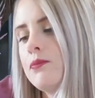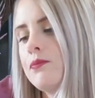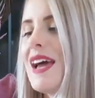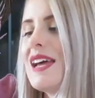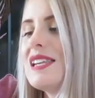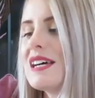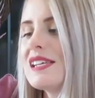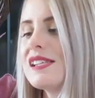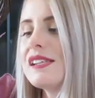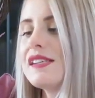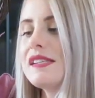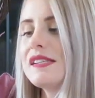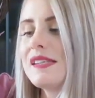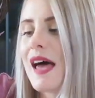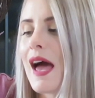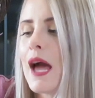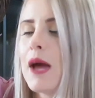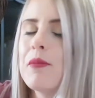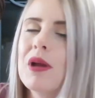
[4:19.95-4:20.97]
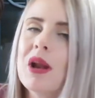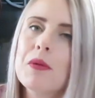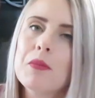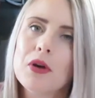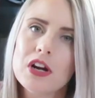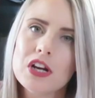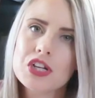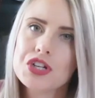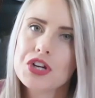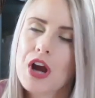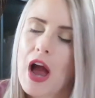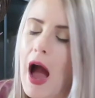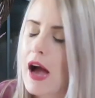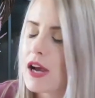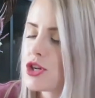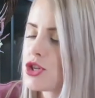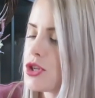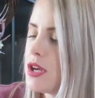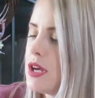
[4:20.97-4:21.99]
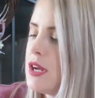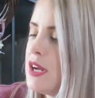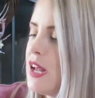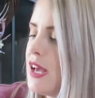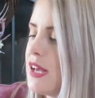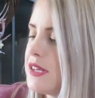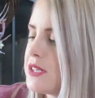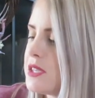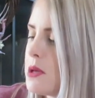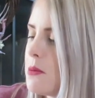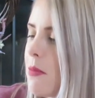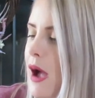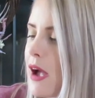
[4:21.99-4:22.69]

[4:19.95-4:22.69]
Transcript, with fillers: It doesn't say, but I'm pretty sure Ashland is the